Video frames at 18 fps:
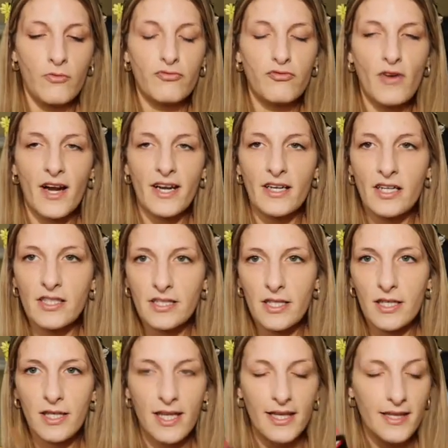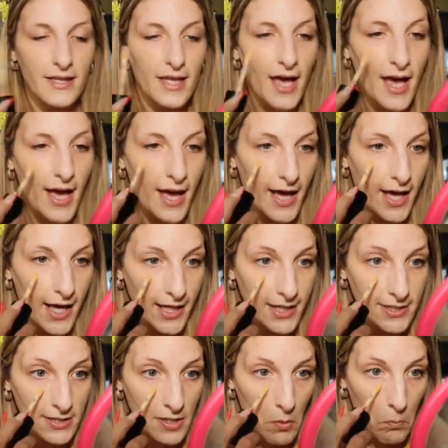right underneath the
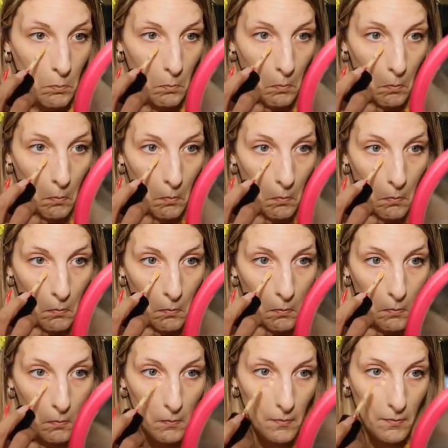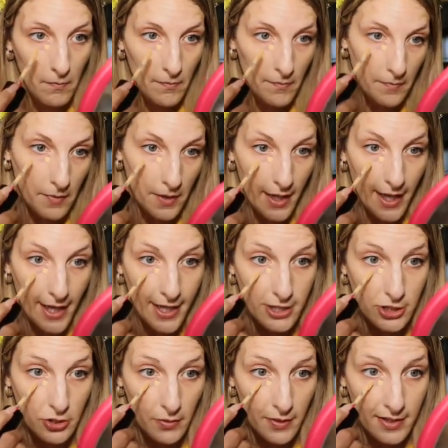eyes.
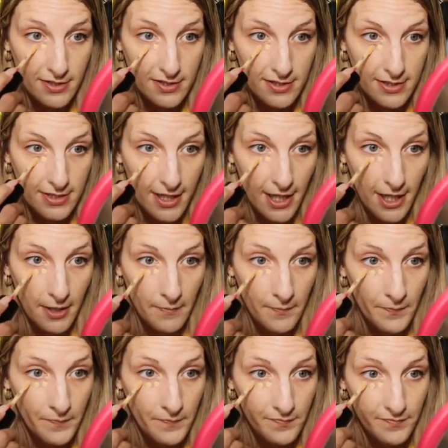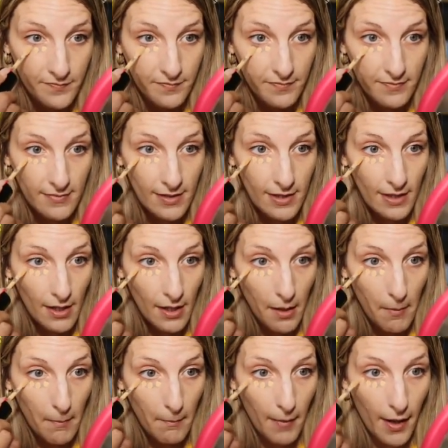As you can see,
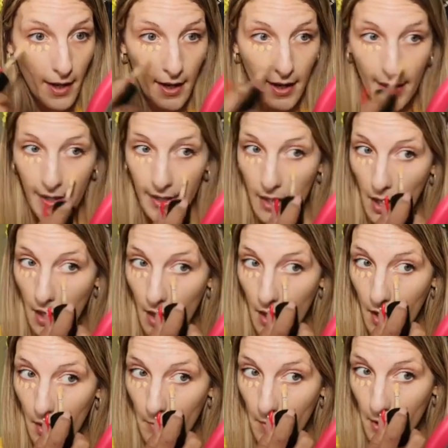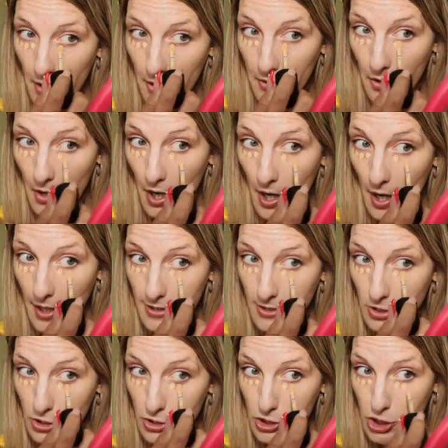my um, under
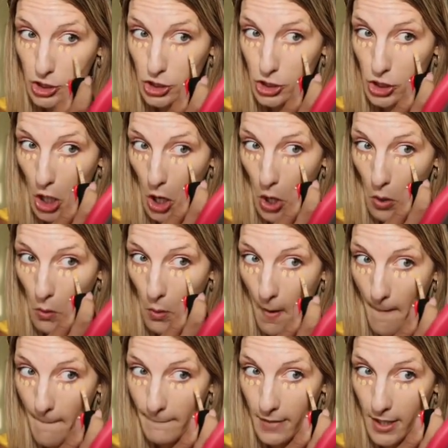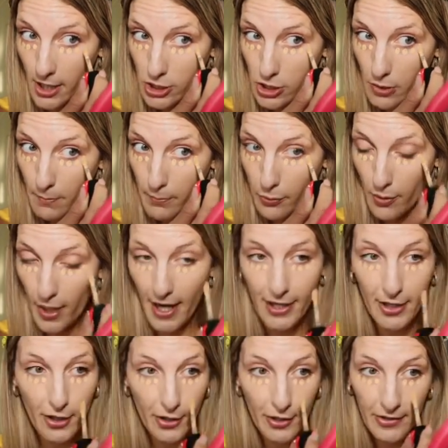eyes are so much
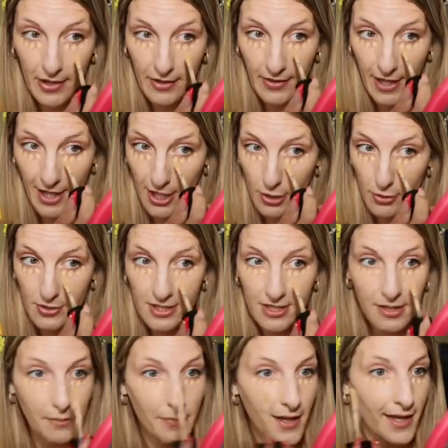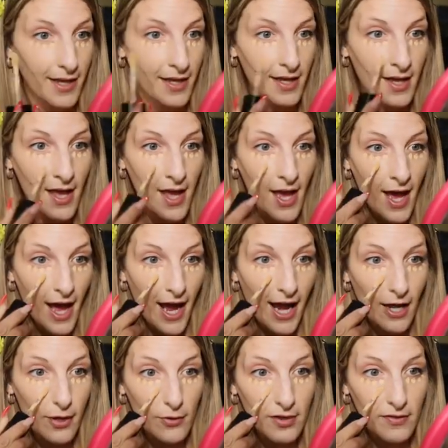brighter than they used to be.
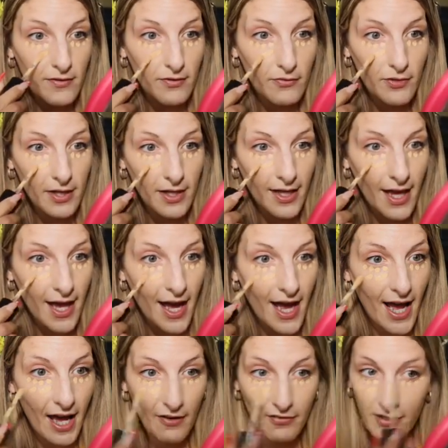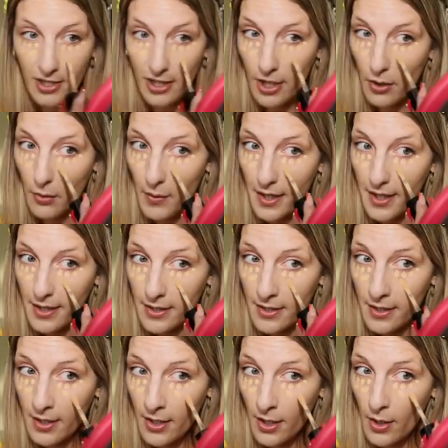I don't even really have to go
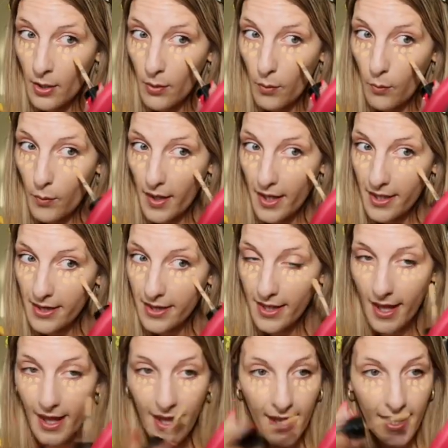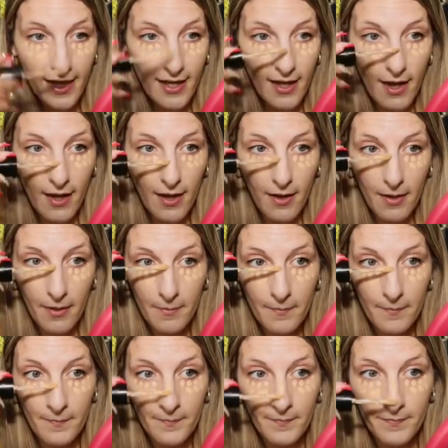in with a
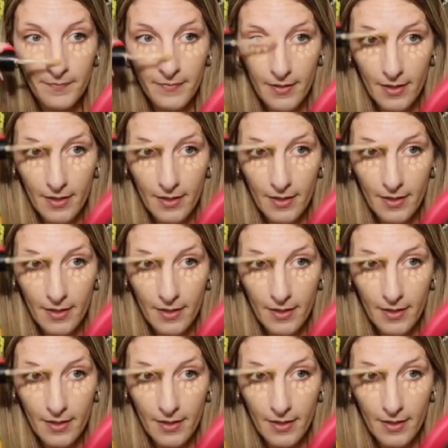um,